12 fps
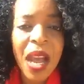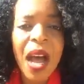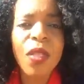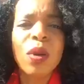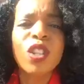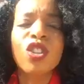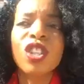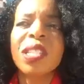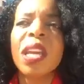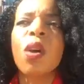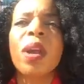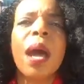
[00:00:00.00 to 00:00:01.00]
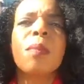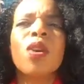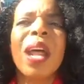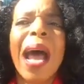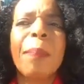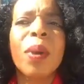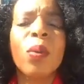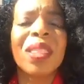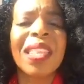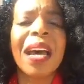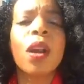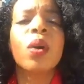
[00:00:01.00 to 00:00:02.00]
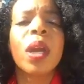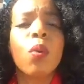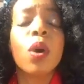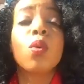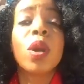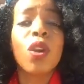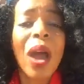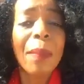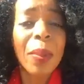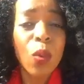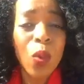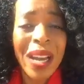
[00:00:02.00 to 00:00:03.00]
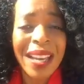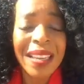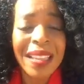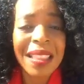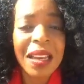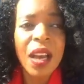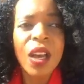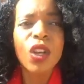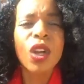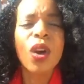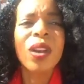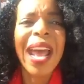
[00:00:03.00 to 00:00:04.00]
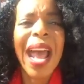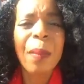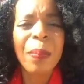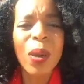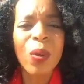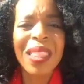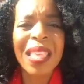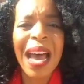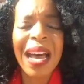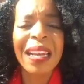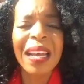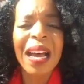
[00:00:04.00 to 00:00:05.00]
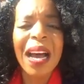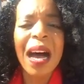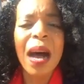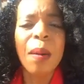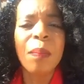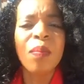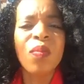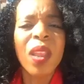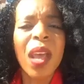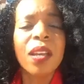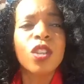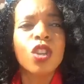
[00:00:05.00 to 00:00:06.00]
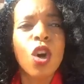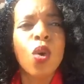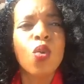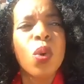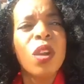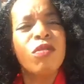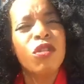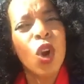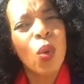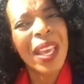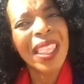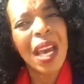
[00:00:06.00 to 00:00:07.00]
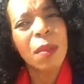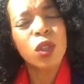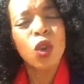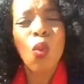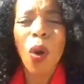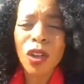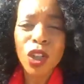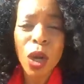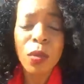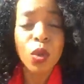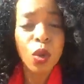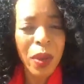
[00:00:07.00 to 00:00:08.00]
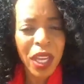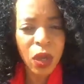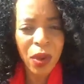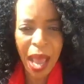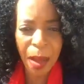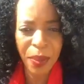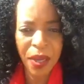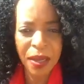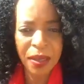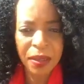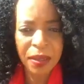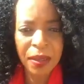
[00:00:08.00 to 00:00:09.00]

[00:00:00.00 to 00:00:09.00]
Otherwise, you're just saying, okay, I'm not happy with that. Okay, what are you happy with? You're not happy with that. And so reviewing them to what terms would make you happier?